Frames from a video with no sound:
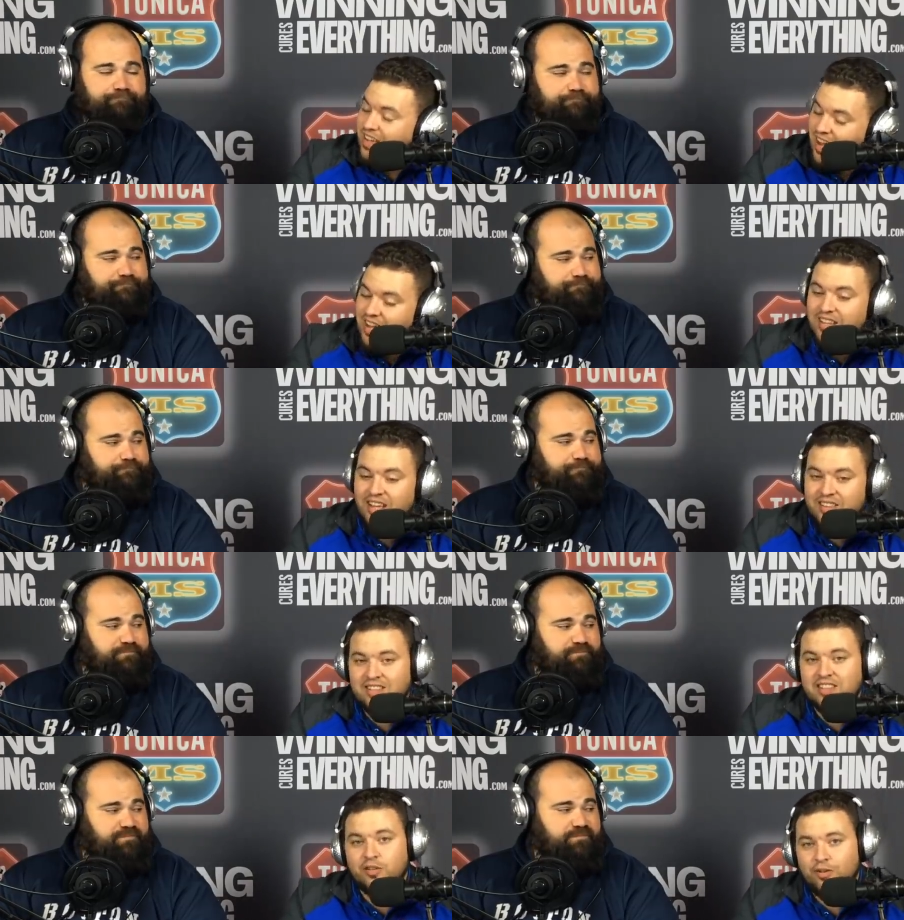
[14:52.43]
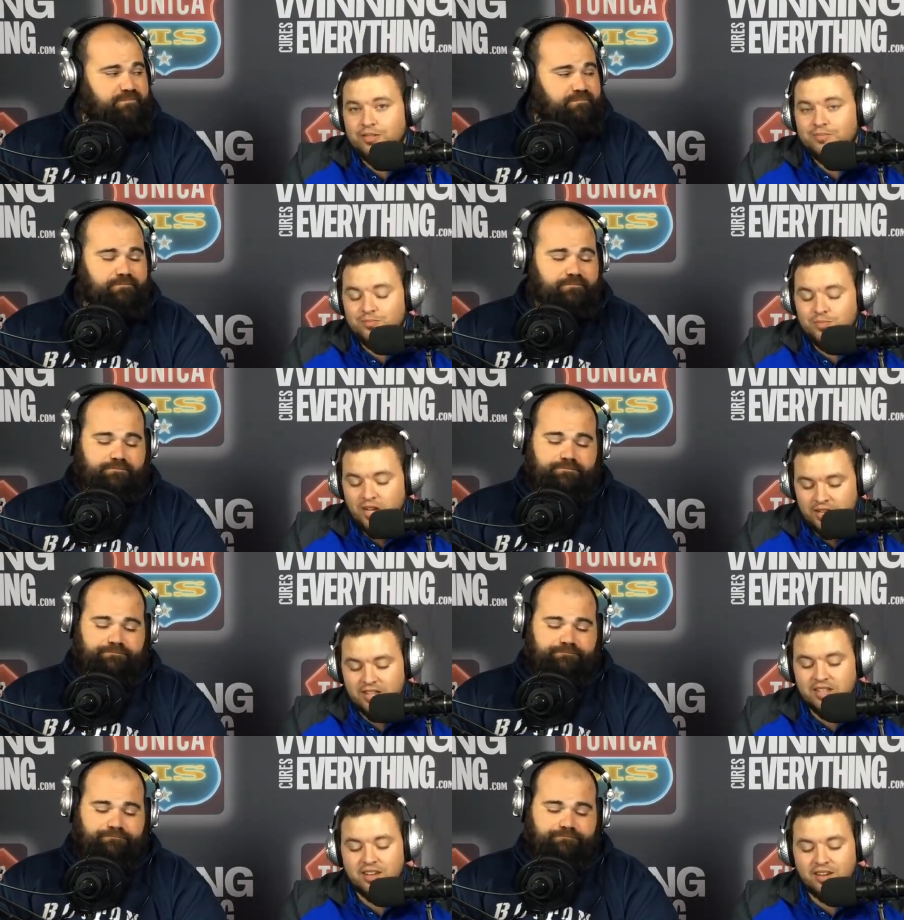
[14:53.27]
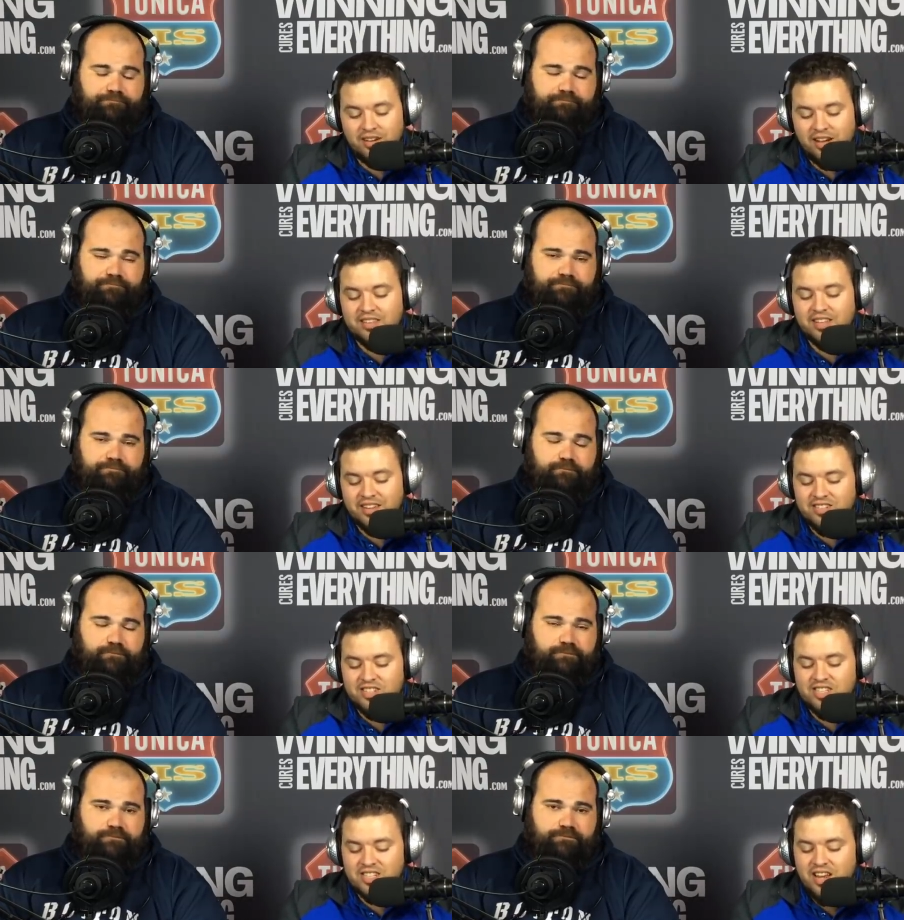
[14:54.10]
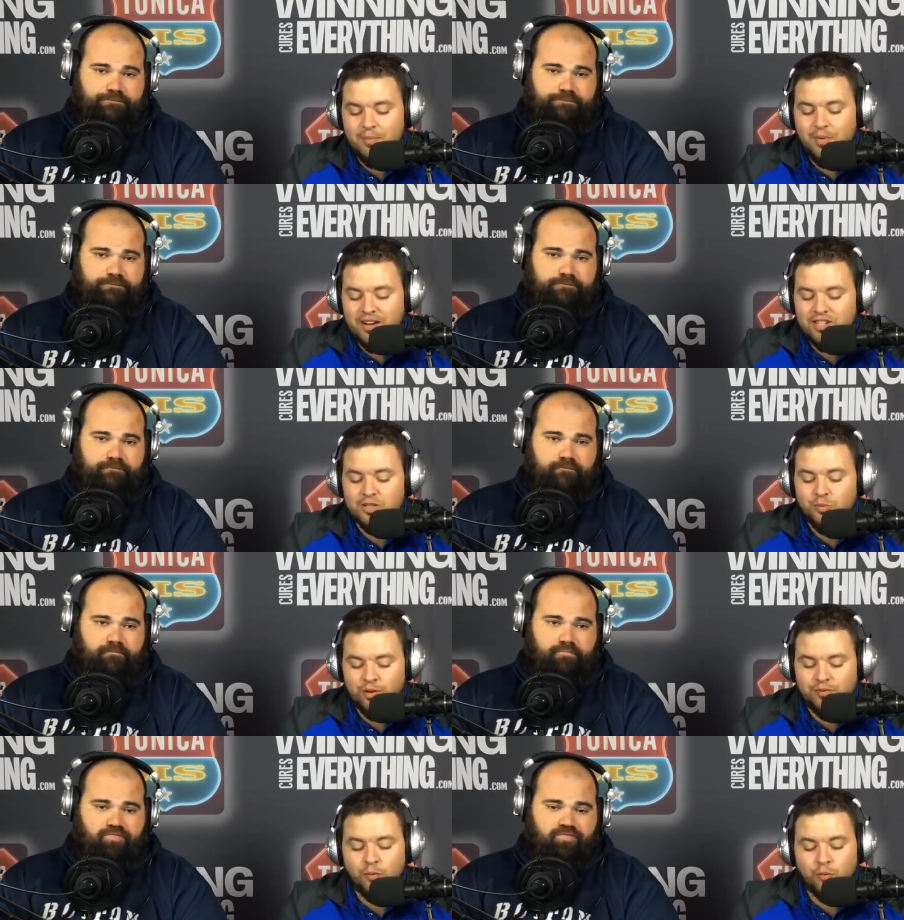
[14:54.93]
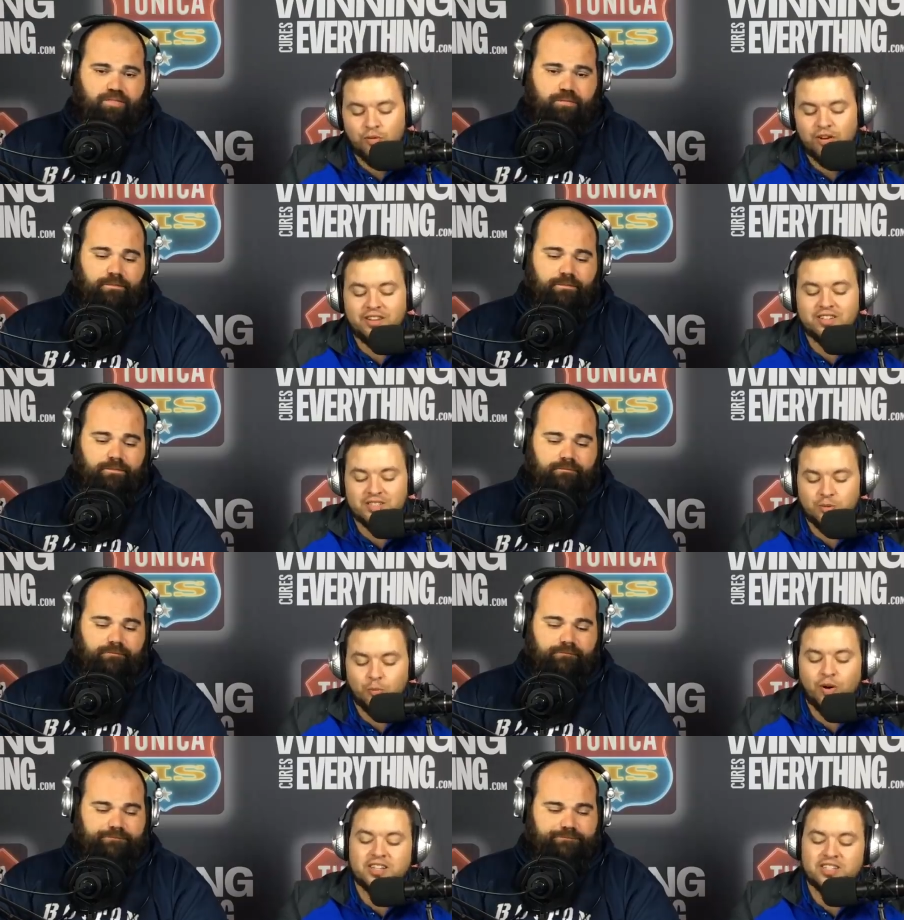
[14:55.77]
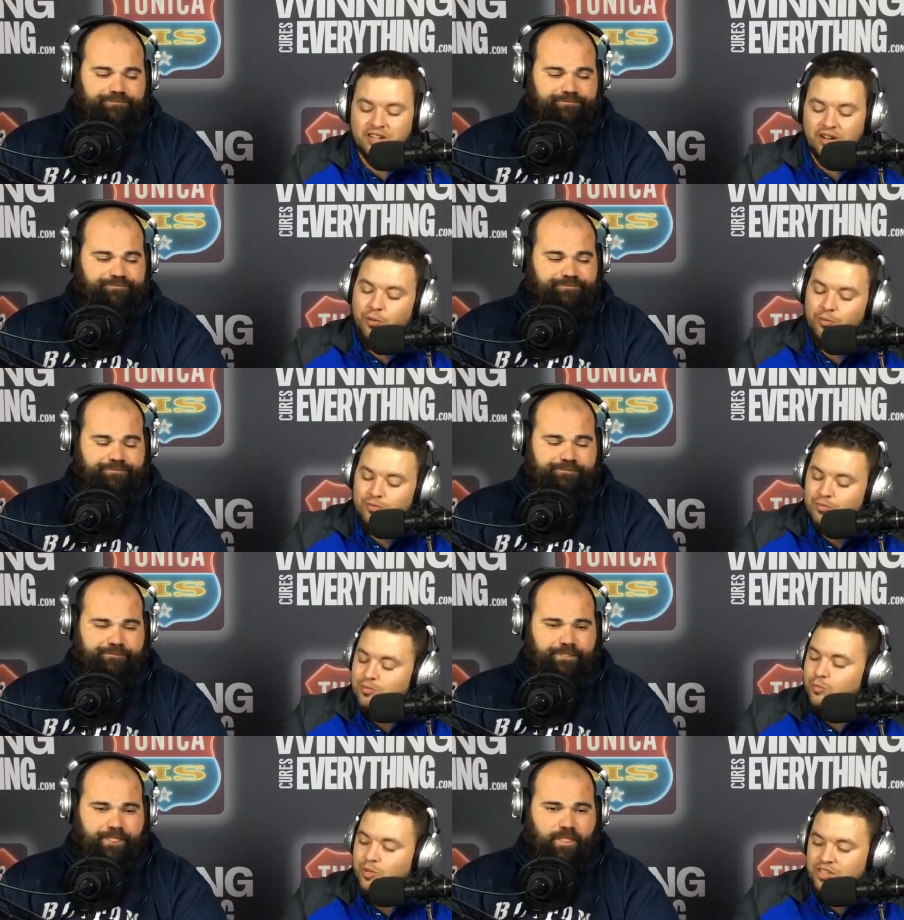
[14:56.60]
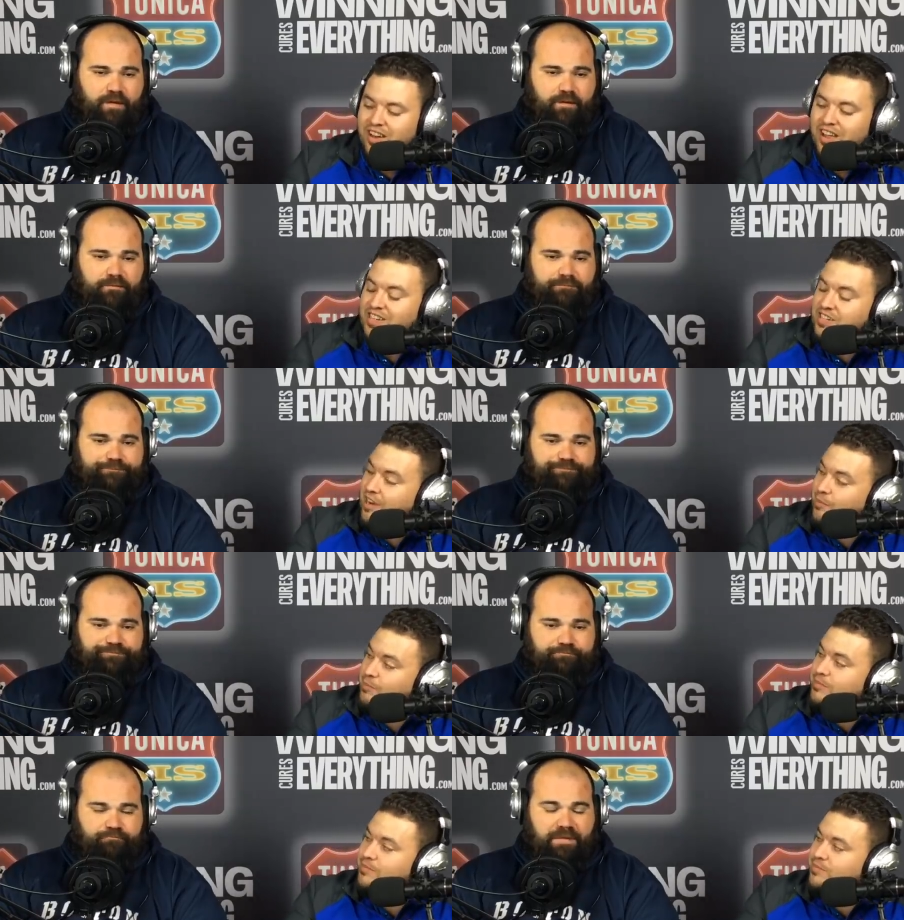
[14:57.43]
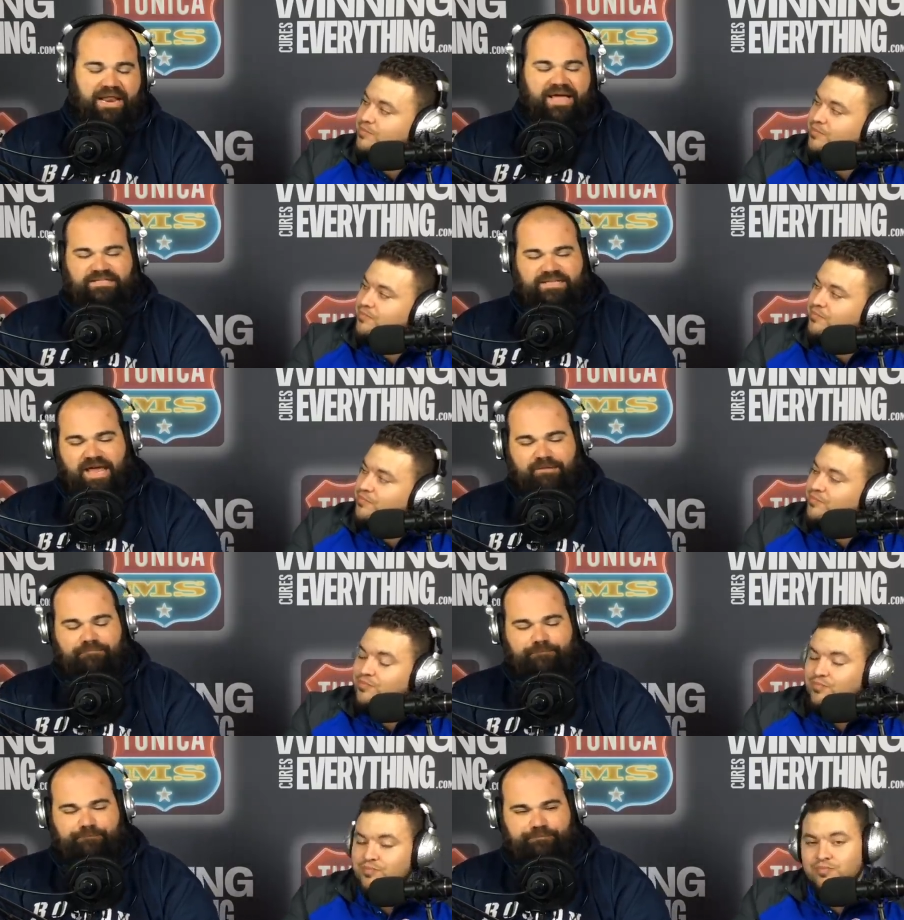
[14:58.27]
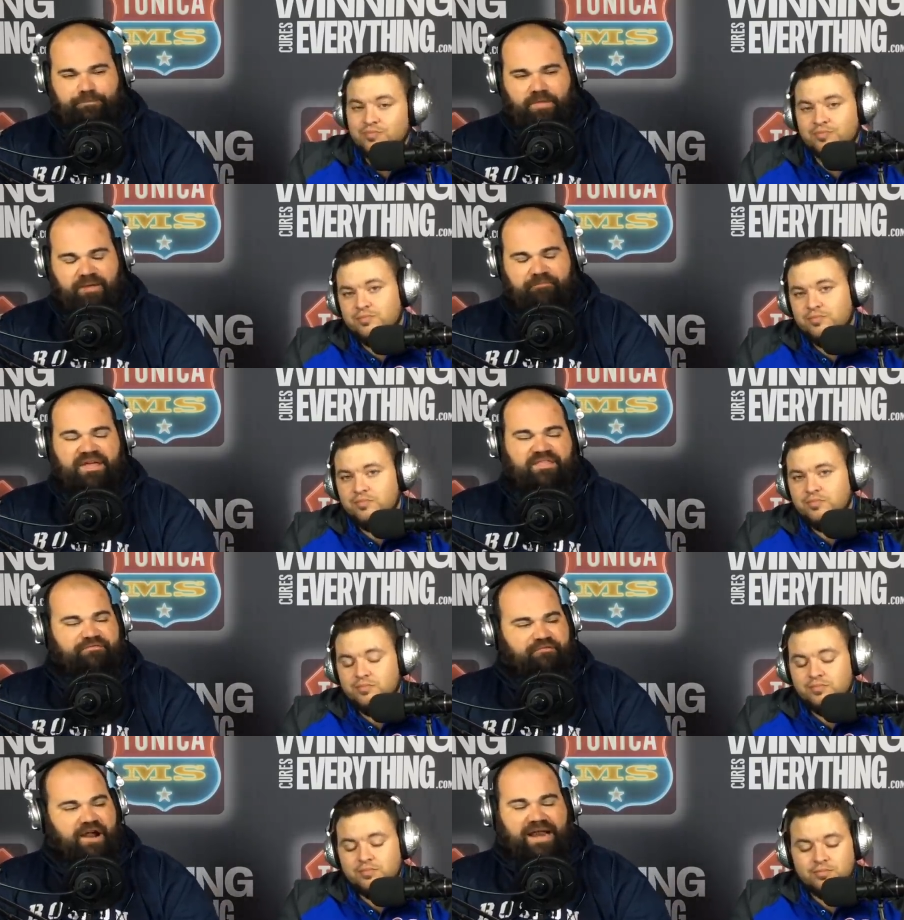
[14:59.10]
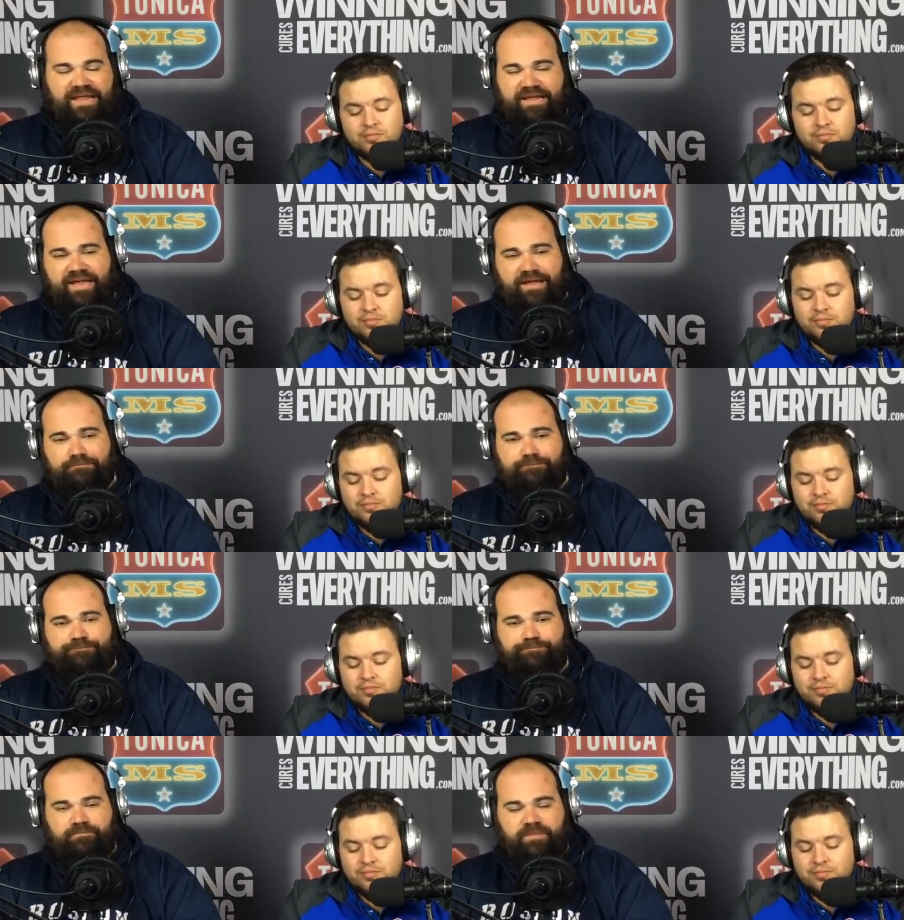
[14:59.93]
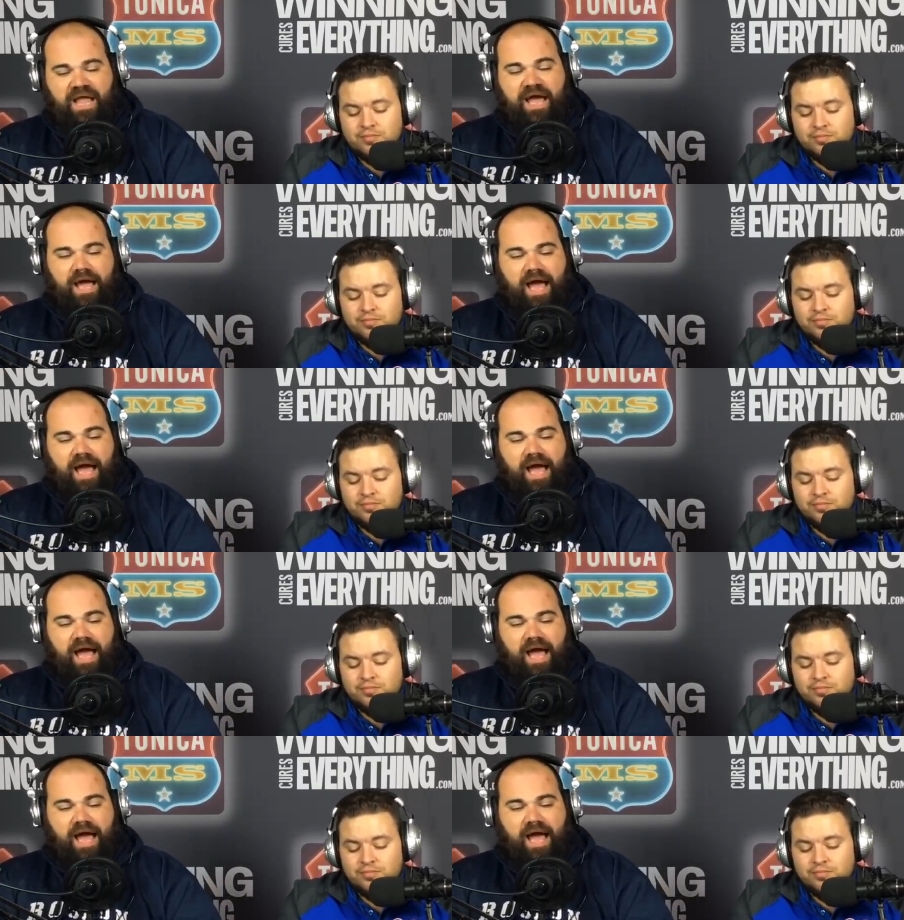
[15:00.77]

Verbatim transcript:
Speaker 1: I, I think they do it. I think uh, I think NC State minus twenty four is the way to go. What's your last game?
Speaker 2: My last game. I'm picking the Friday game. I,